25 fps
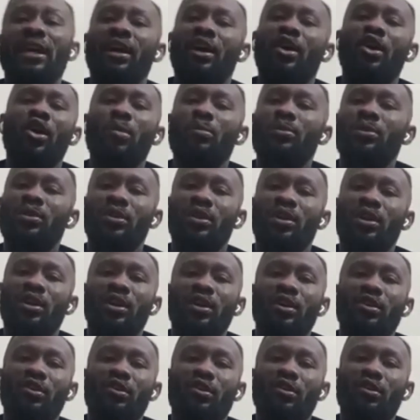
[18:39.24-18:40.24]
over a player that
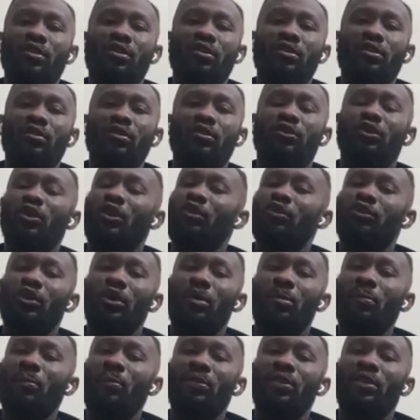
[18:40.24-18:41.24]
comes
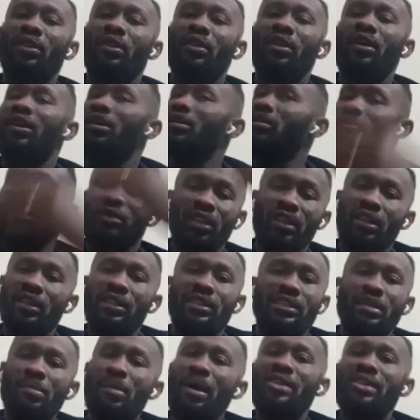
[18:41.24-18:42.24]
from
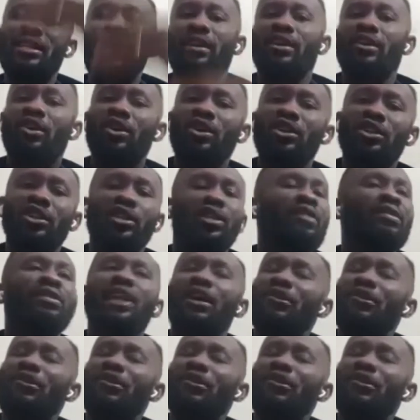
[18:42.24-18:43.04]
a team outside the